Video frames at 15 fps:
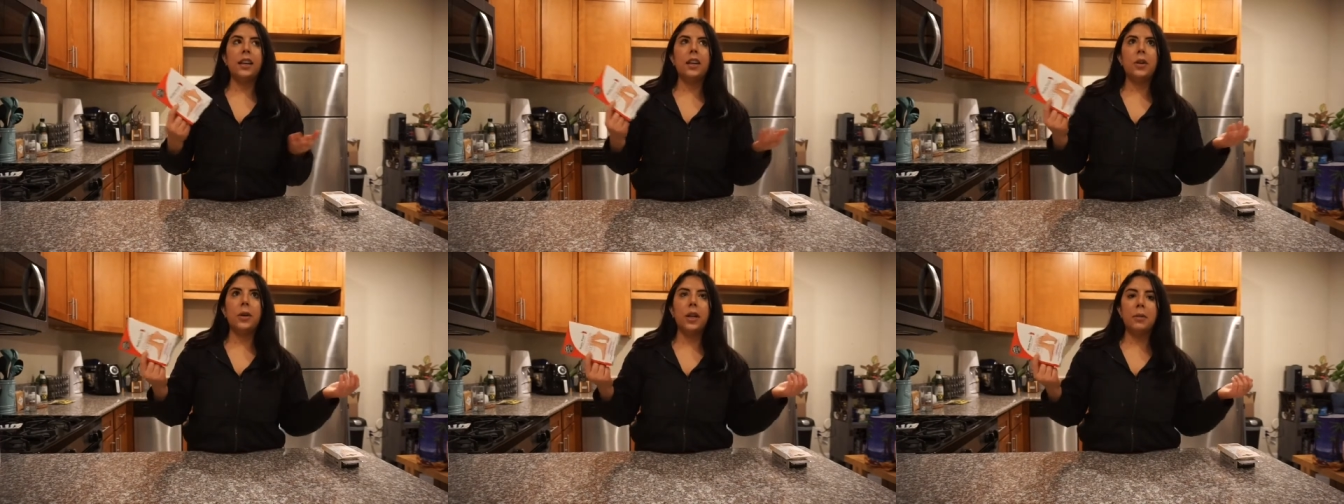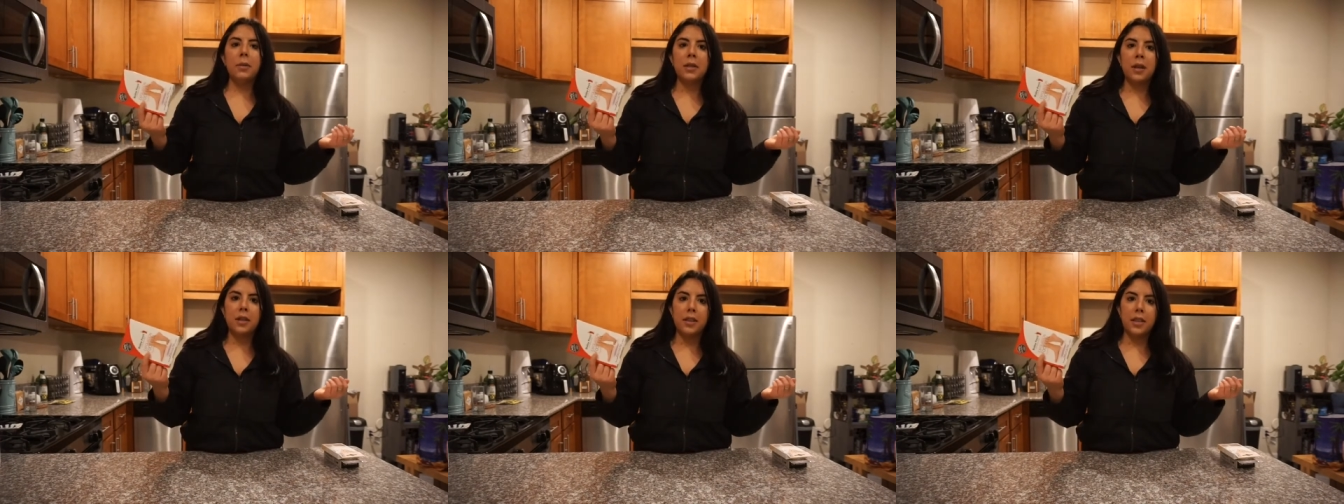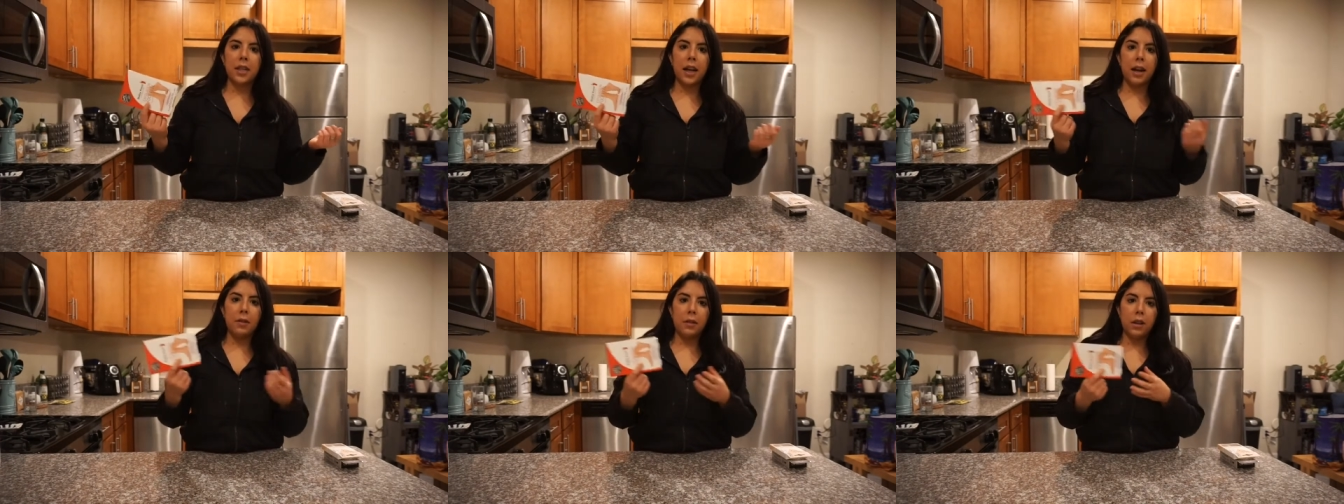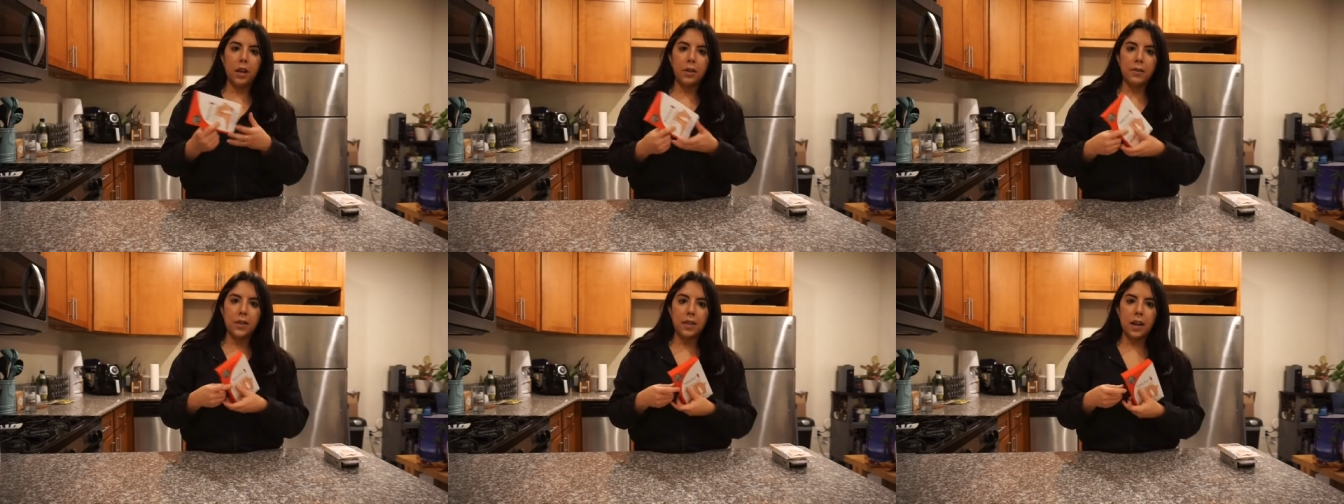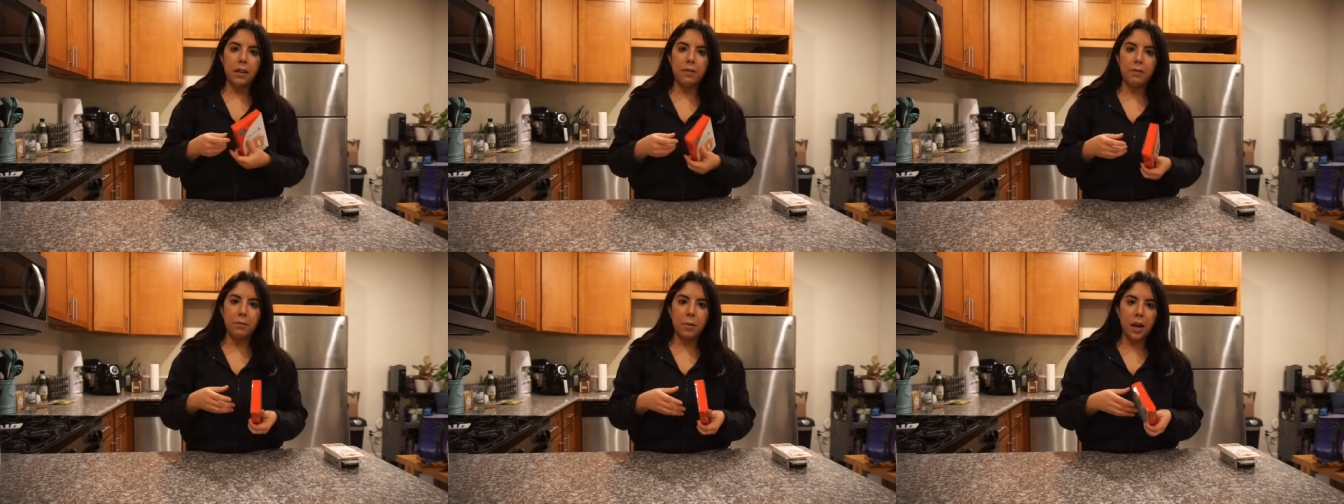I know Amazon doesn't have a lot of
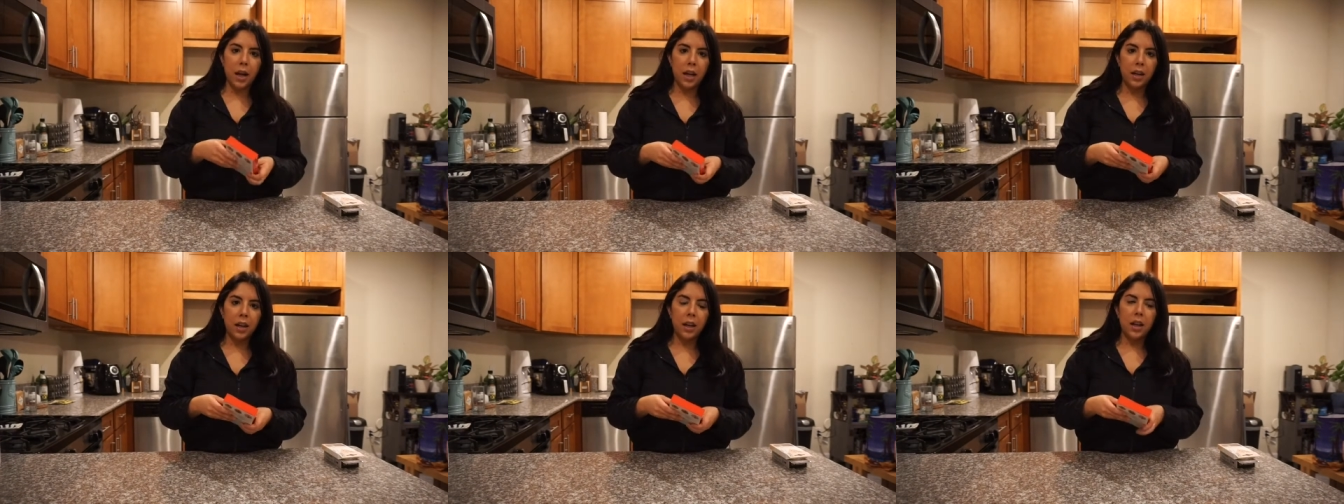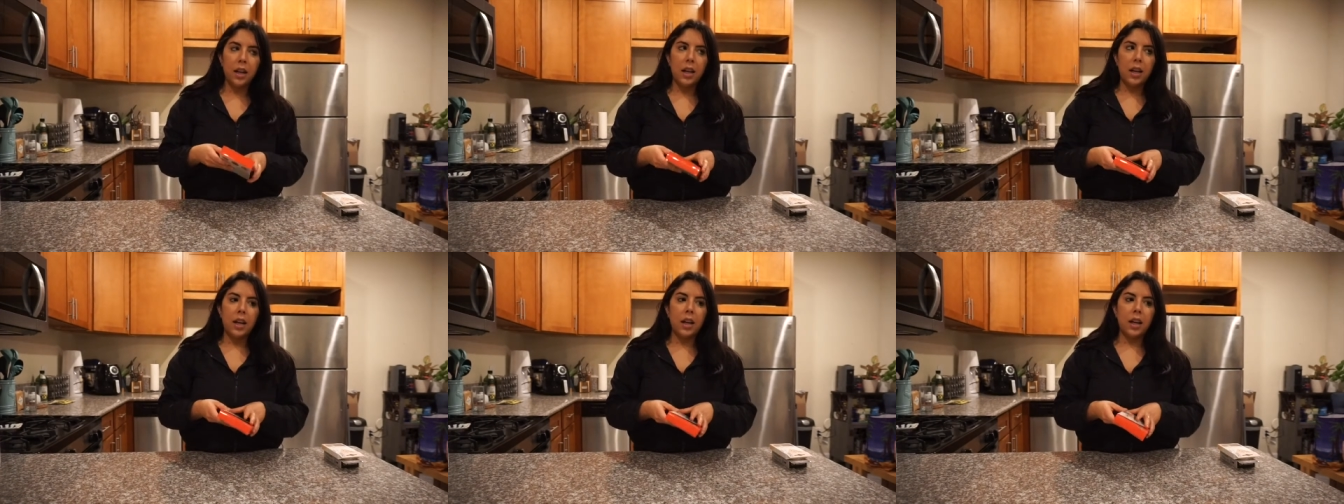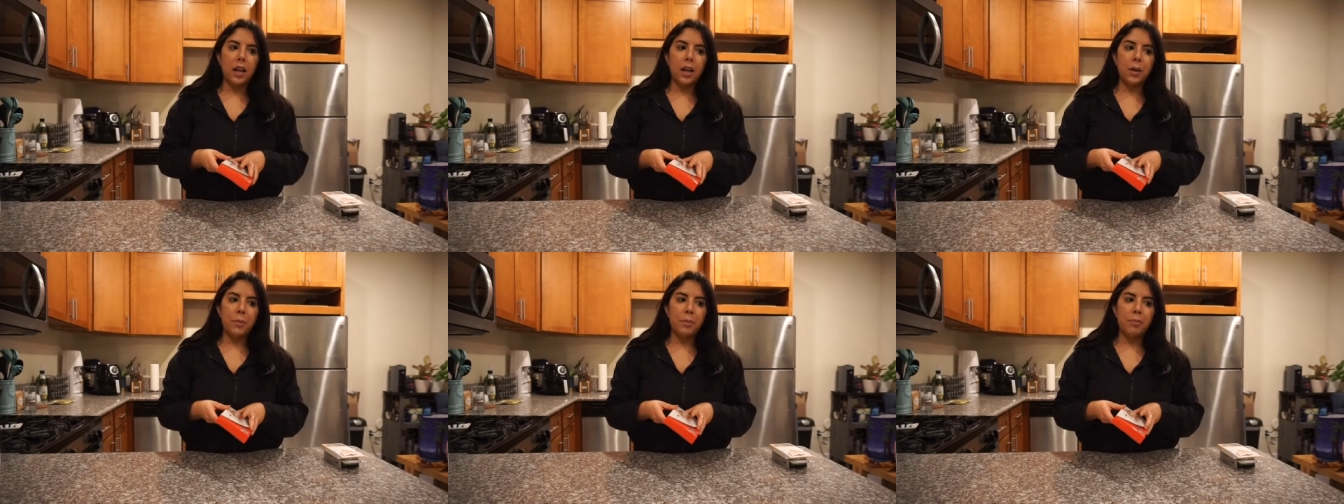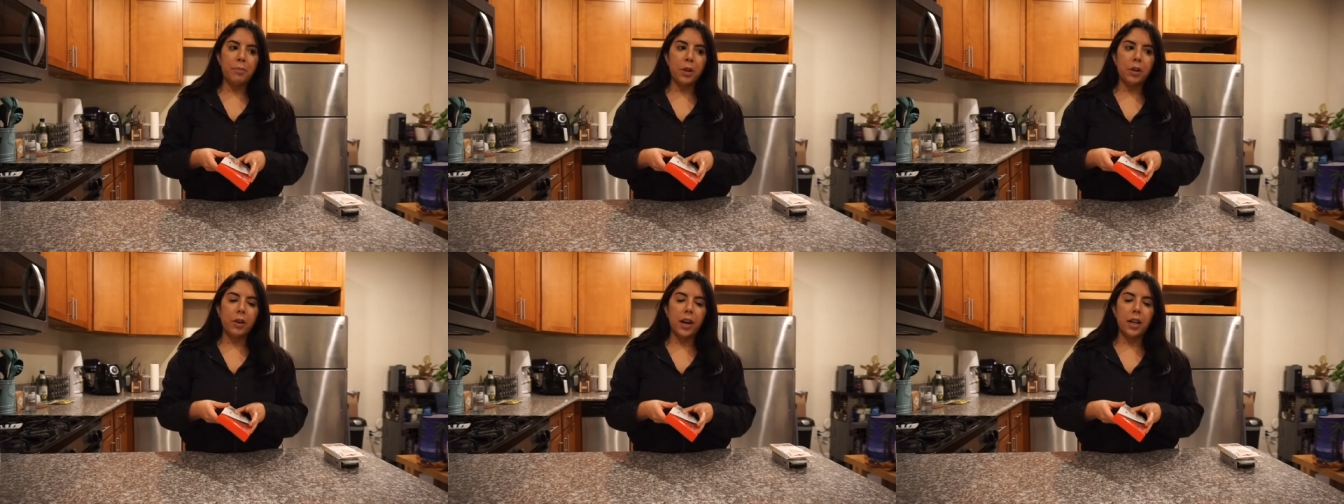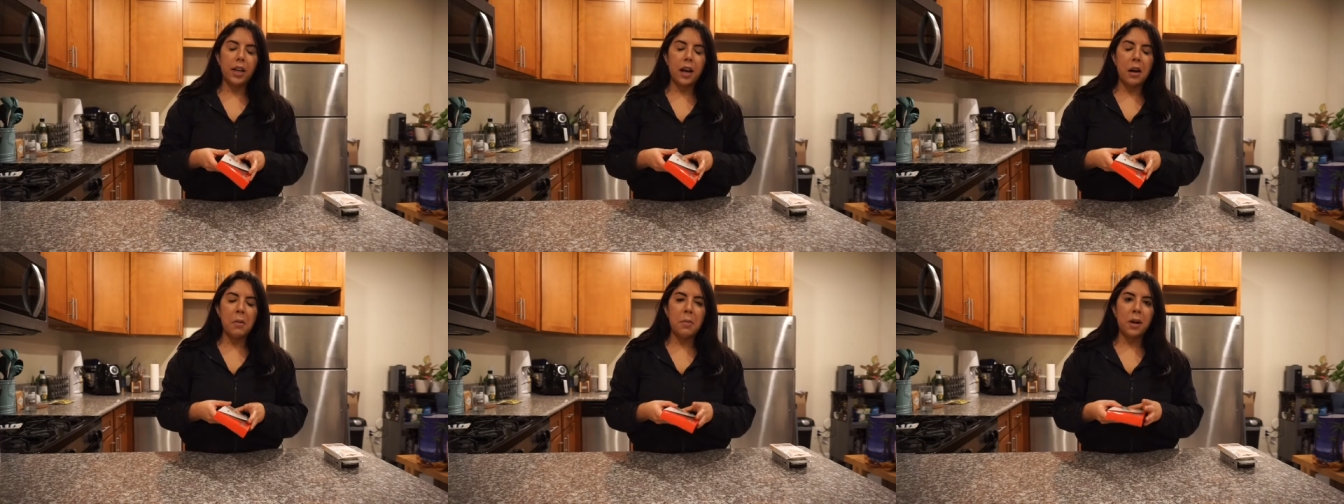stuff but um, right
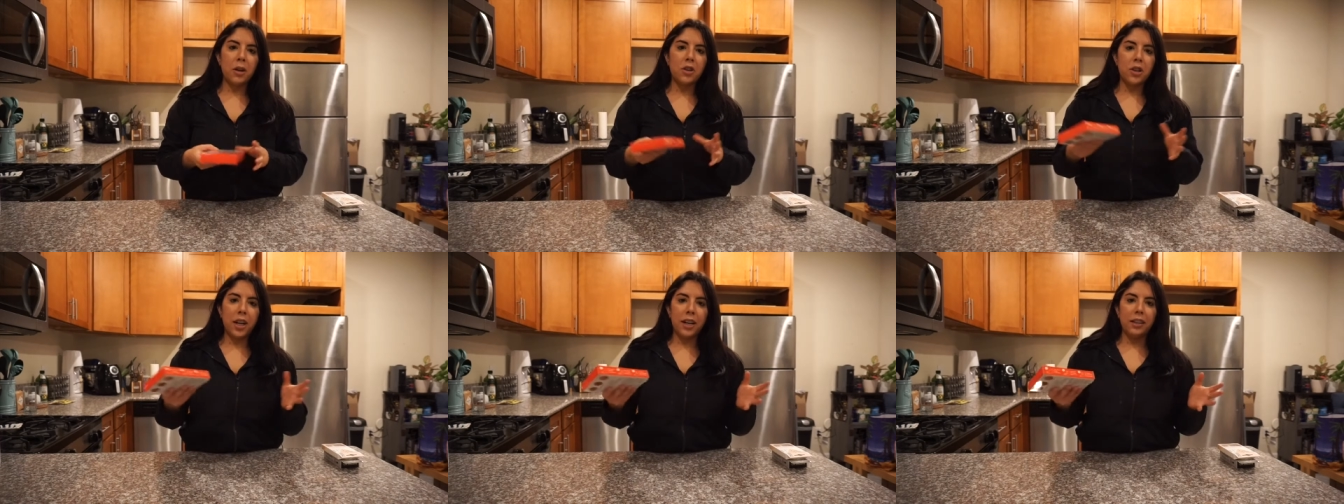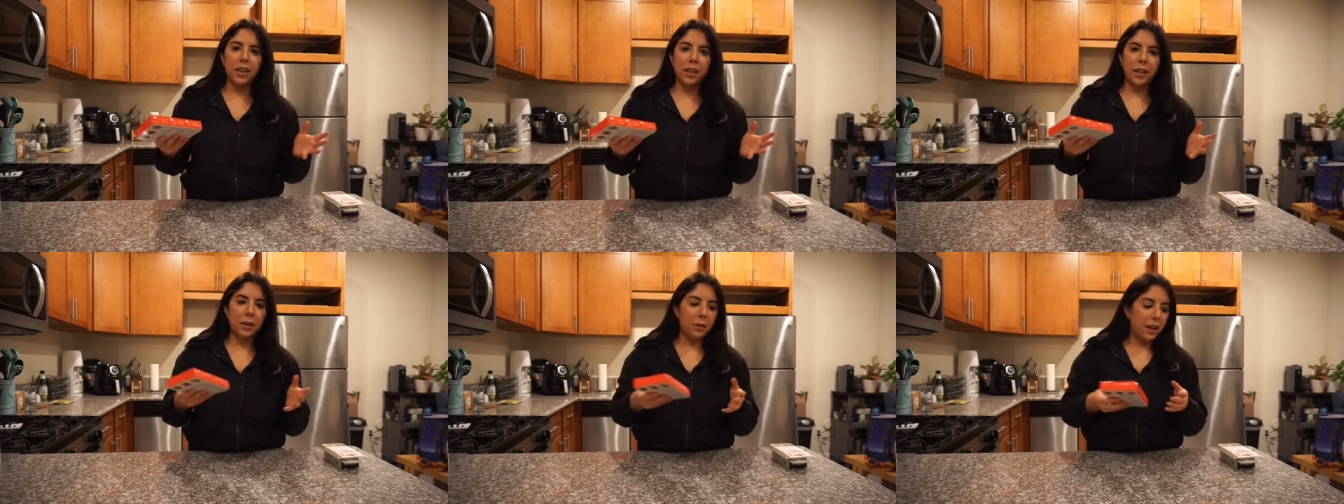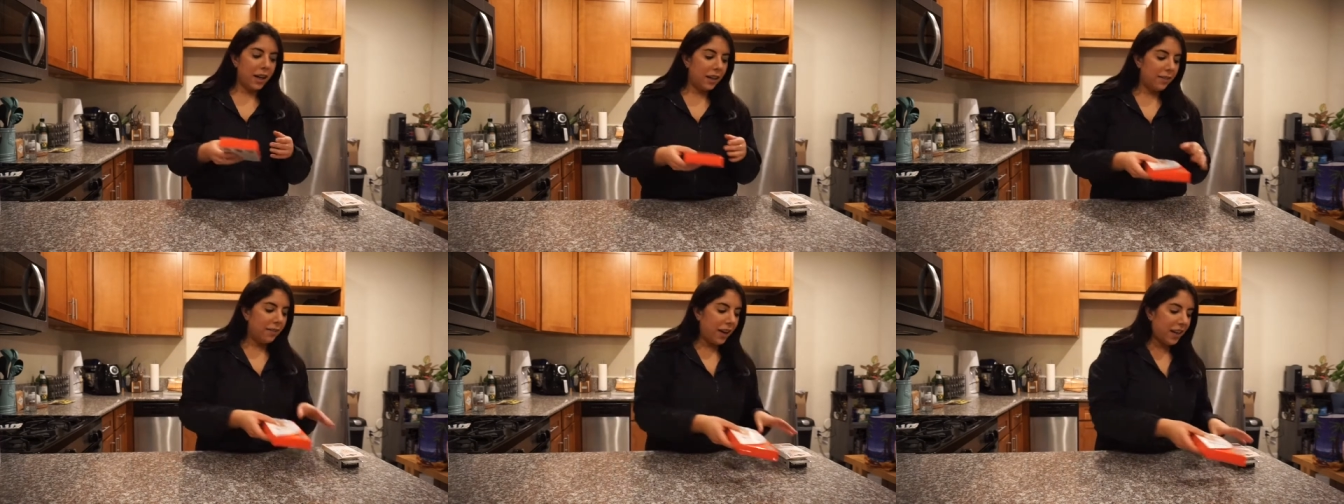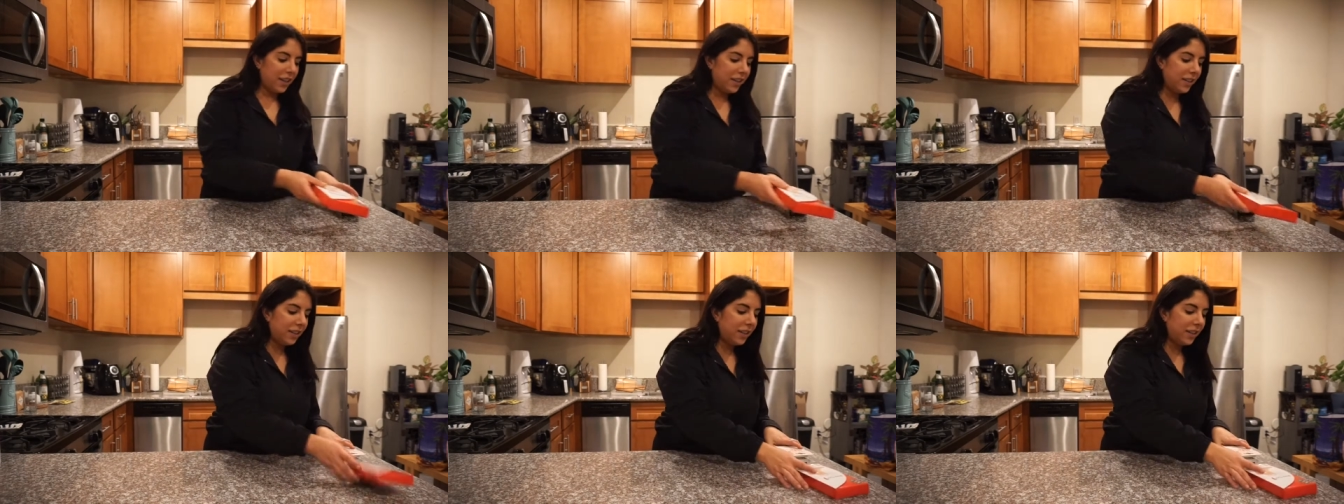now, but I'll try to link like what I could find.